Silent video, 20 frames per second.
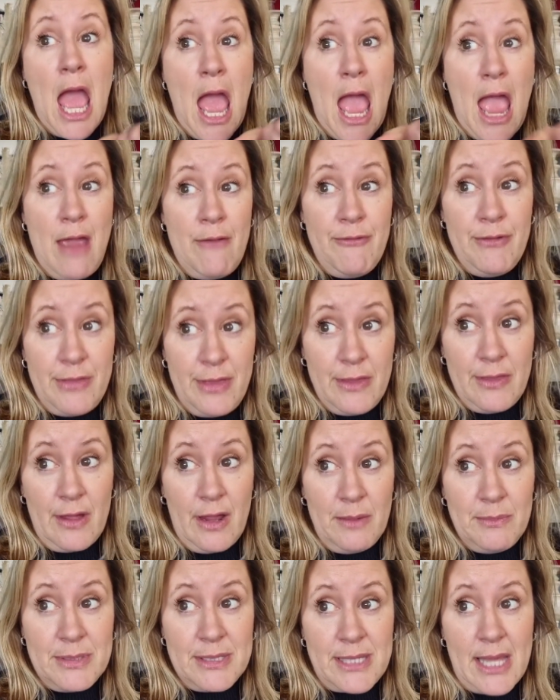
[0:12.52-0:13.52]
Everything
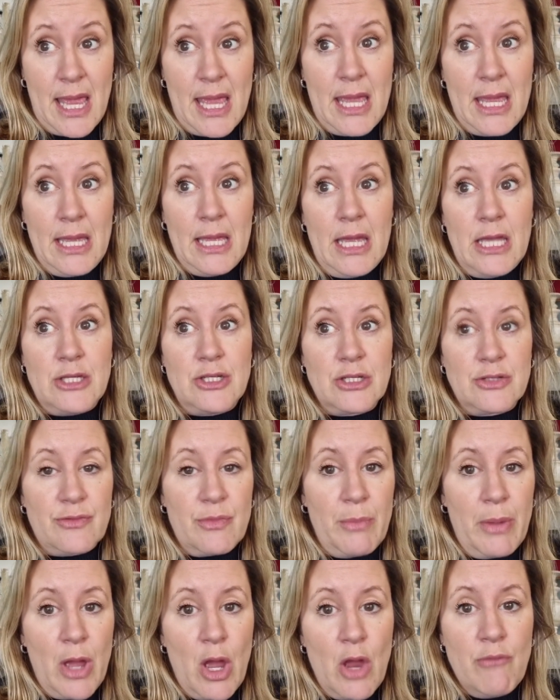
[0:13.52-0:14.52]
that I'm saying is
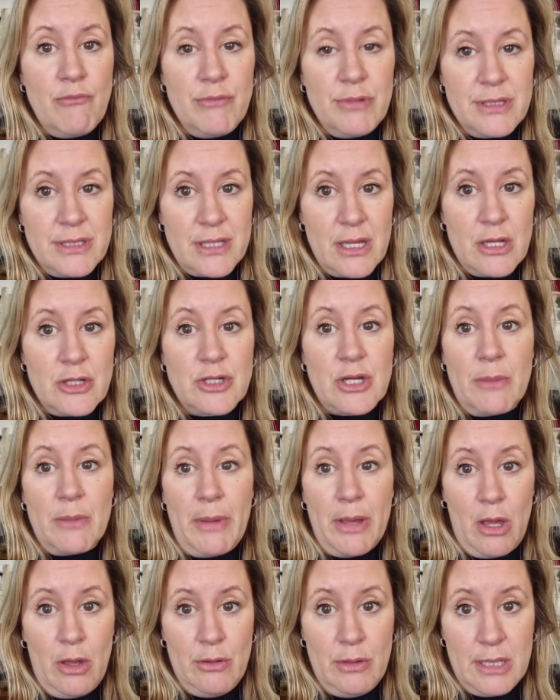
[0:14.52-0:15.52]
just from my own research and
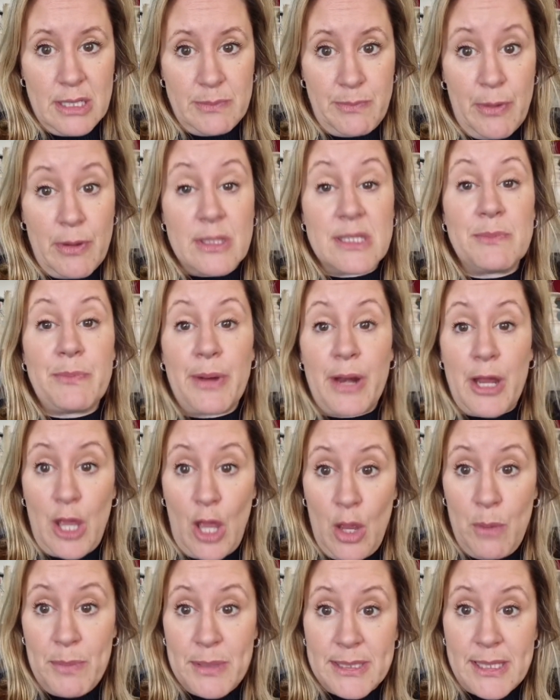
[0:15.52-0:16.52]
my own experience, but I
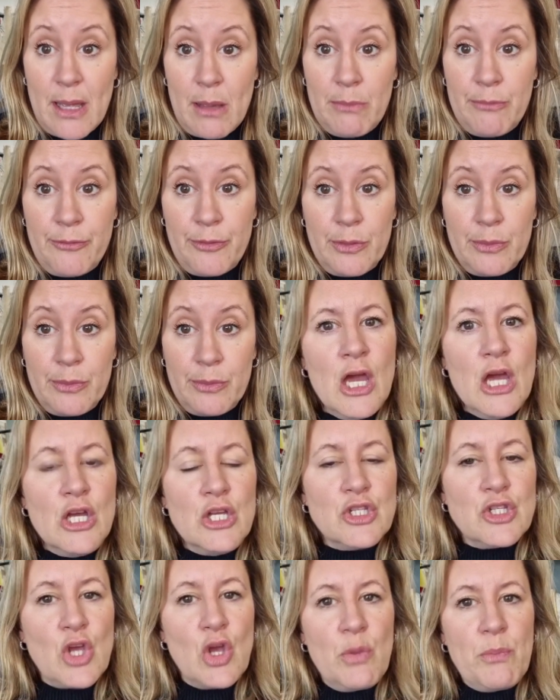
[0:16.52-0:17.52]
hope it's helpful.
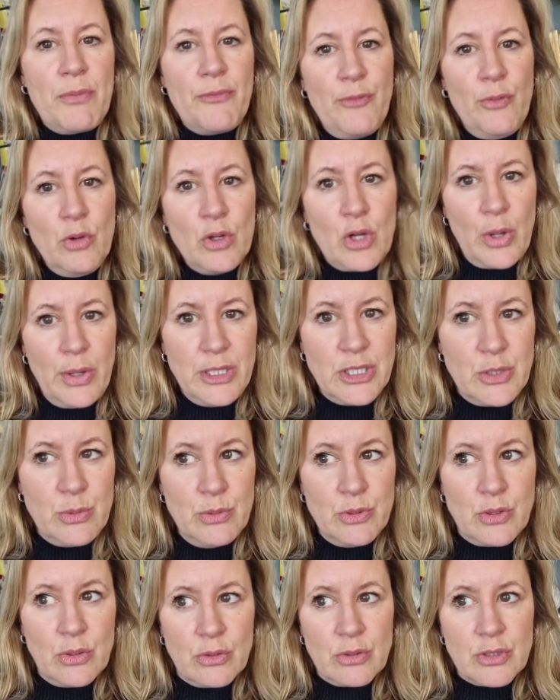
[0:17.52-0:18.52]
So before going
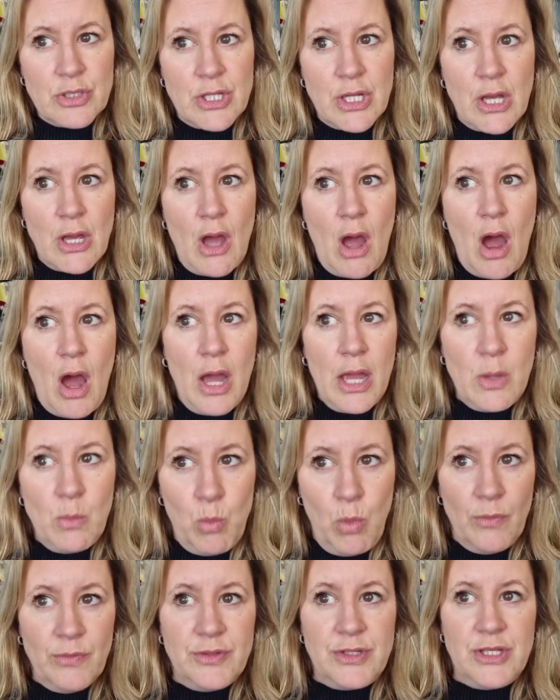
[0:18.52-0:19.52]
to a doctor, I
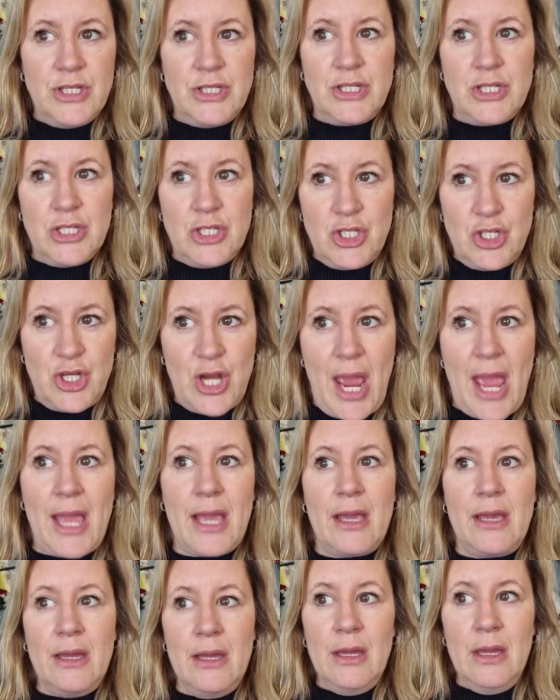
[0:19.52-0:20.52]
wanted to
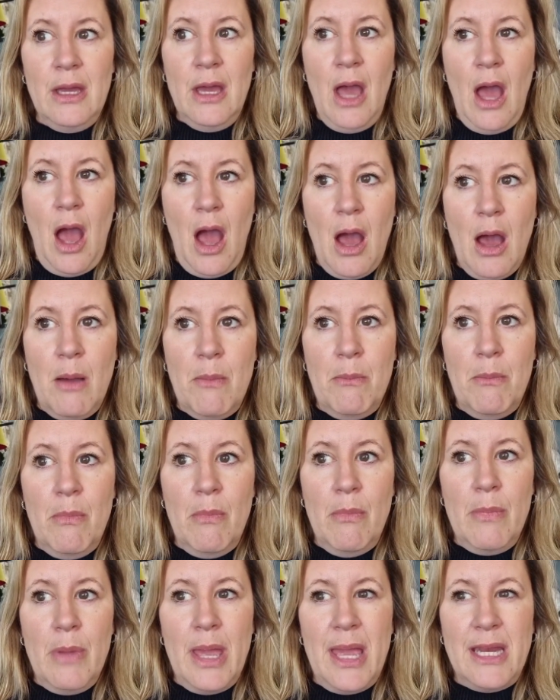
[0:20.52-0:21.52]
check
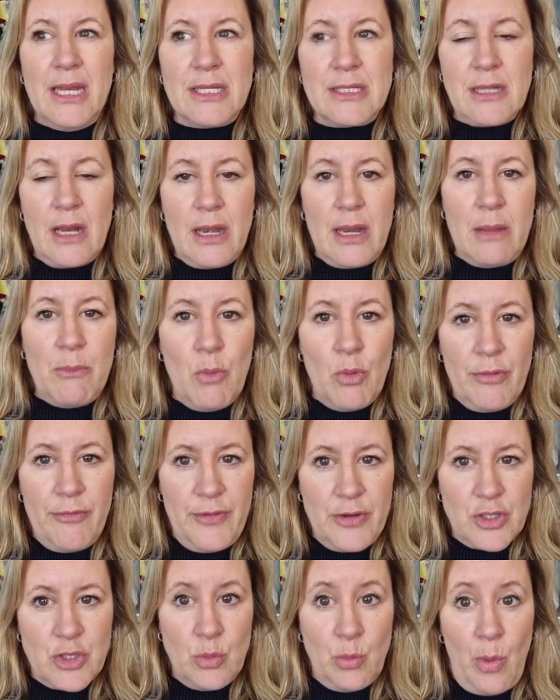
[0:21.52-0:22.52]
in a slightly more
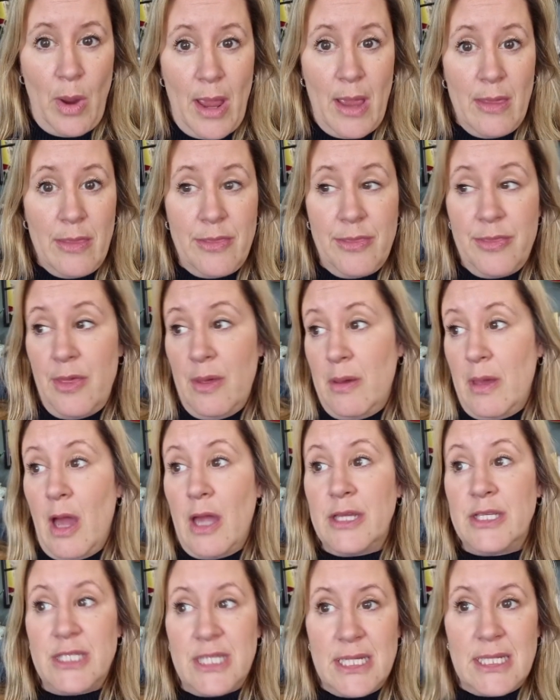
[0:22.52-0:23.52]
official way that
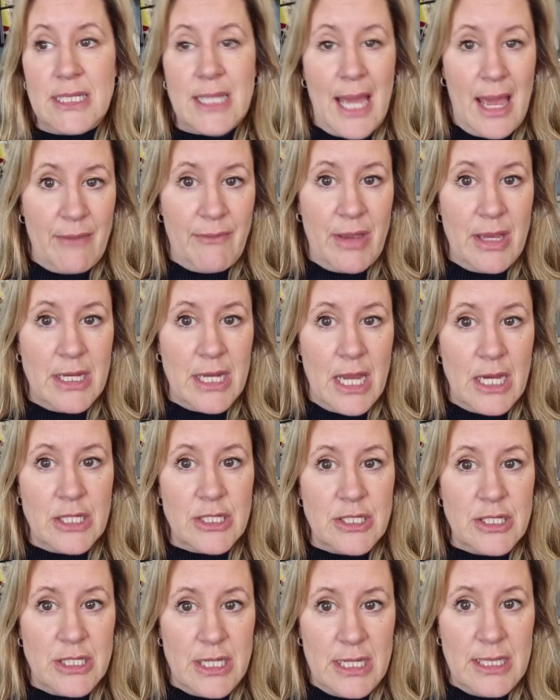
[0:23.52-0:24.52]
I did have
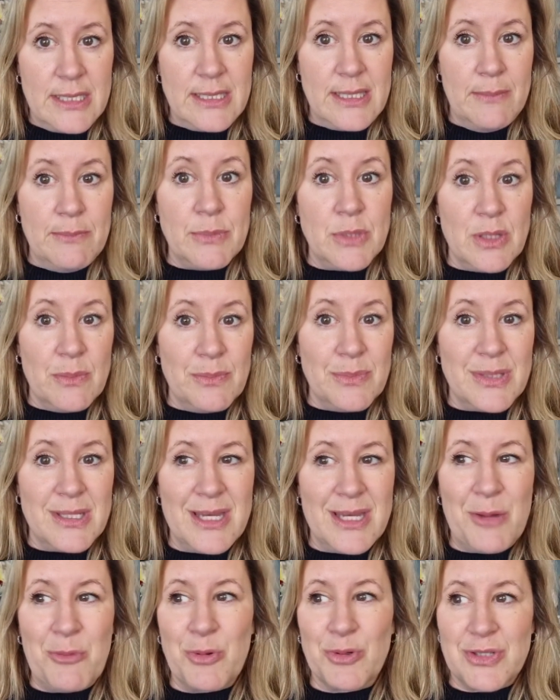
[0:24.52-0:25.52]
ADHD symptoms
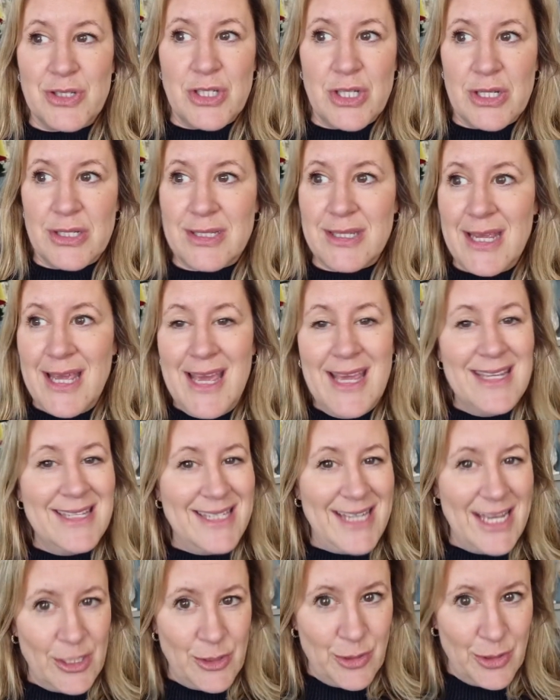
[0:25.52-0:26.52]
and it wasn't just
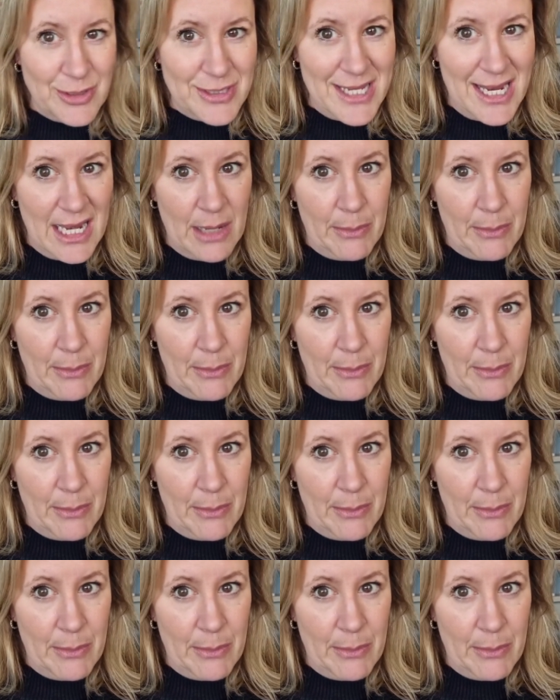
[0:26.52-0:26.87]
TikTok telling